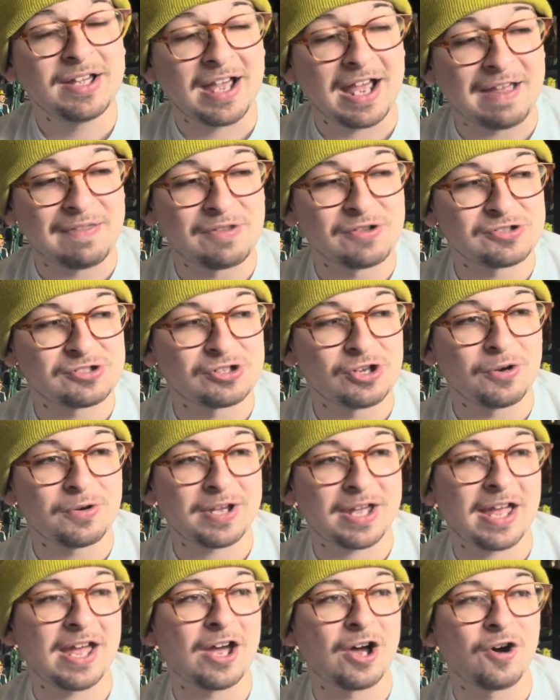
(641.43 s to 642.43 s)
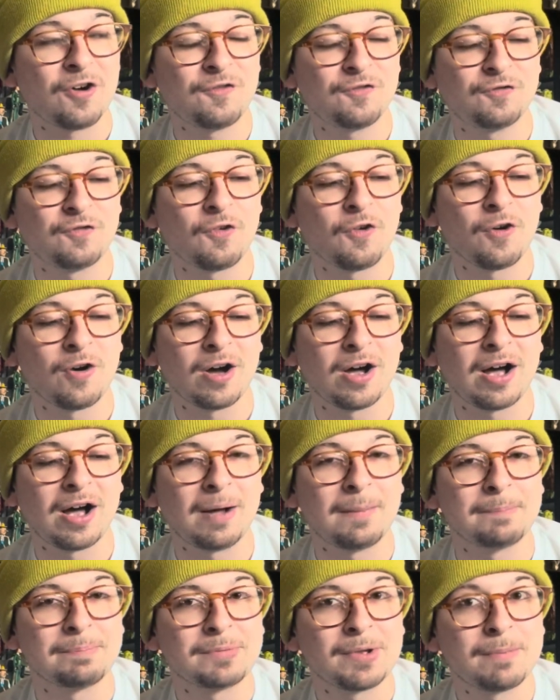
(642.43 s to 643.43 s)
and there's no care for
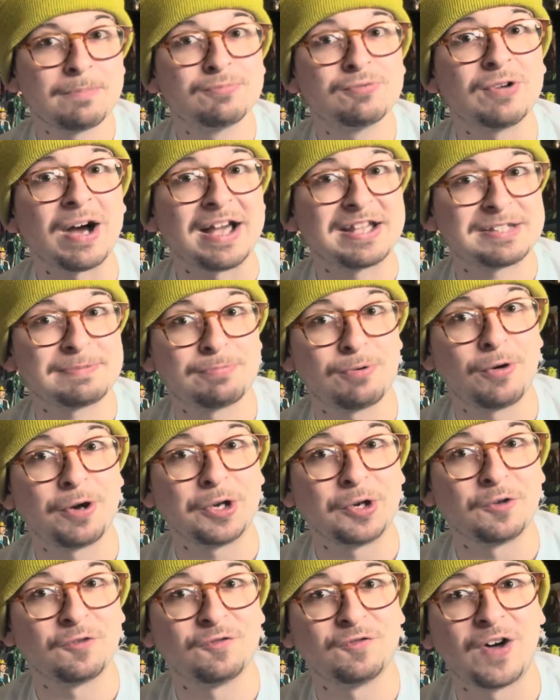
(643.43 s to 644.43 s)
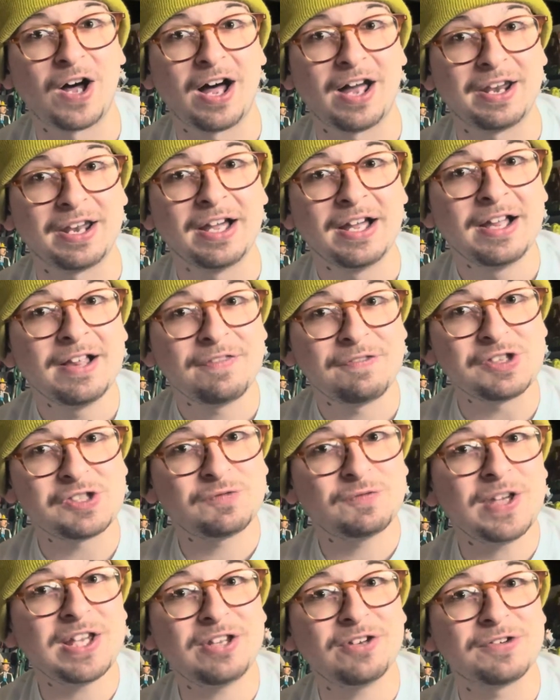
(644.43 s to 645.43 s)
price point or fun. This
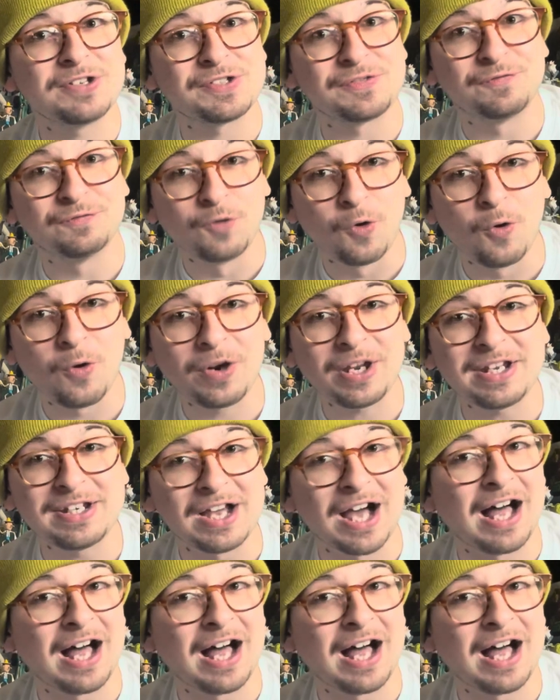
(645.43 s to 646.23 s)
figure is $40.